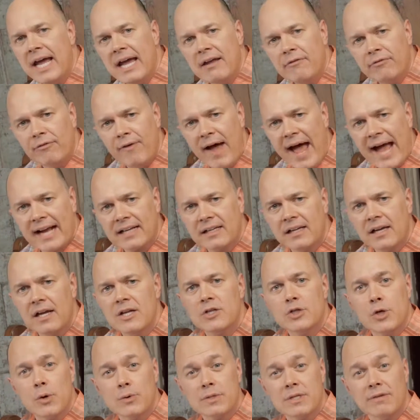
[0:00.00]
In fact,
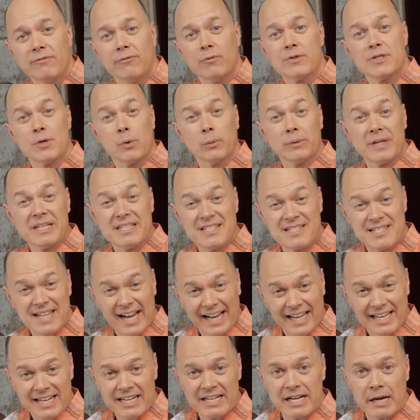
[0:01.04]
Joseph was only
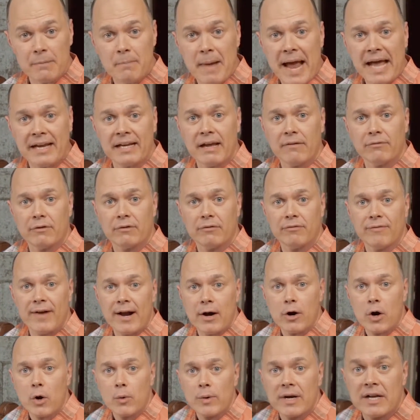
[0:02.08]
second in command after
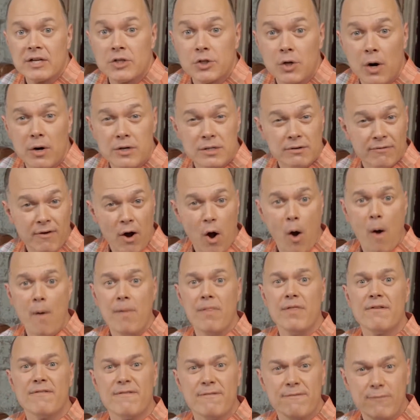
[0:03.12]
Pharaoh and in charge of all
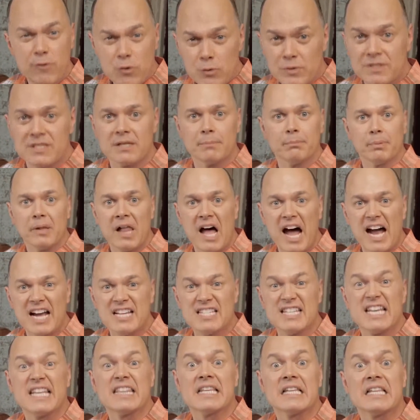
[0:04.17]
the food
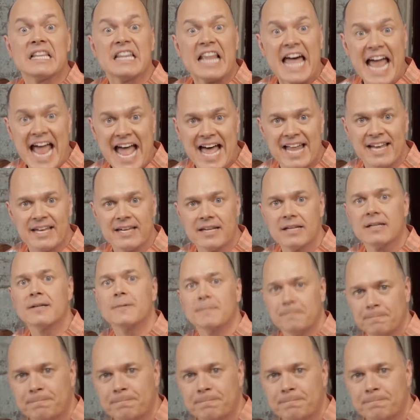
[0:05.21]
supplies in the land.